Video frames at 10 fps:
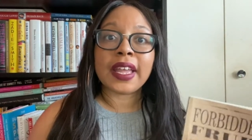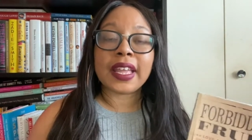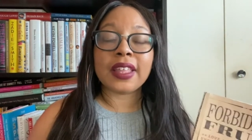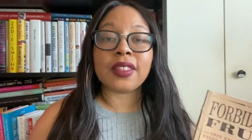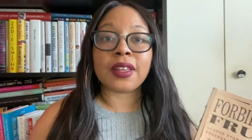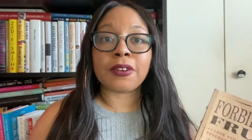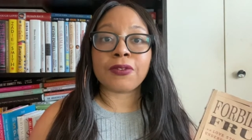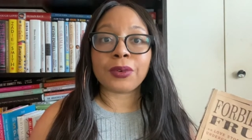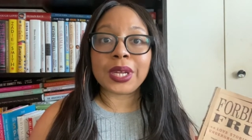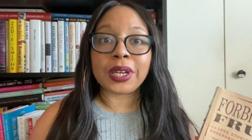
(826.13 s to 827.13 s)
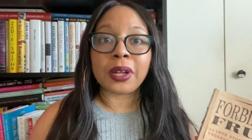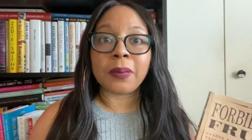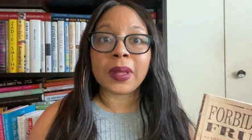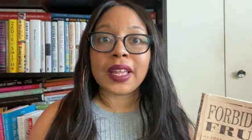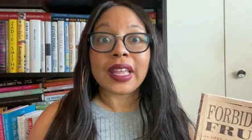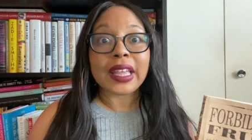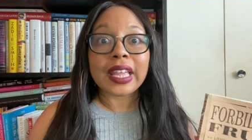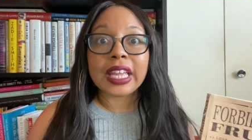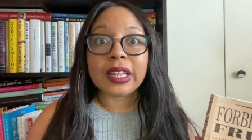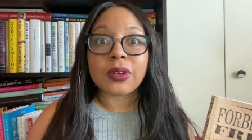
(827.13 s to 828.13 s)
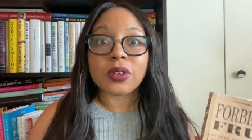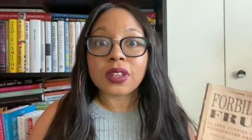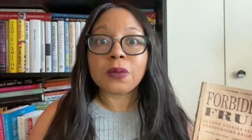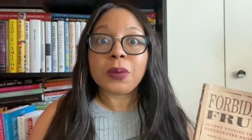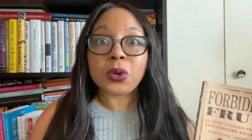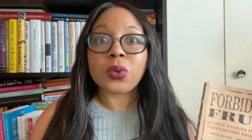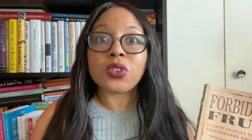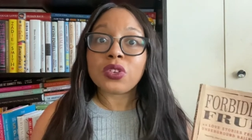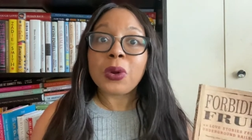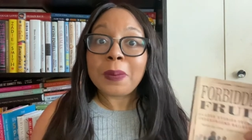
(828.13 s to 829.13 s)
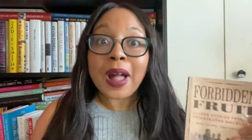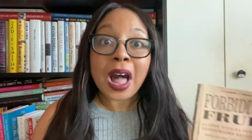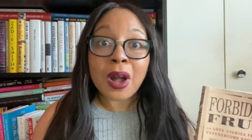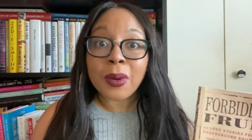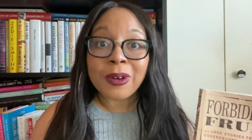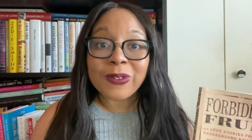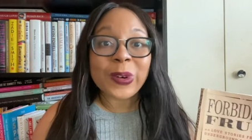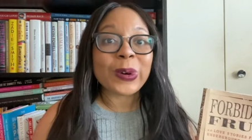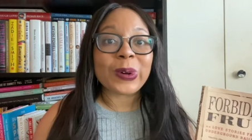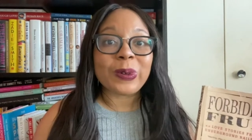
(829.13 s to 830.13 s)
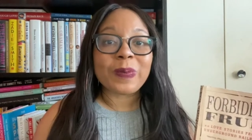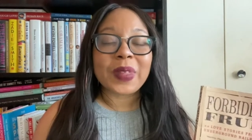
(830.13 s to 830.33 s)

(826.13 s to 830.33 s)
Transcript: in their freedom. It this book was so powerful.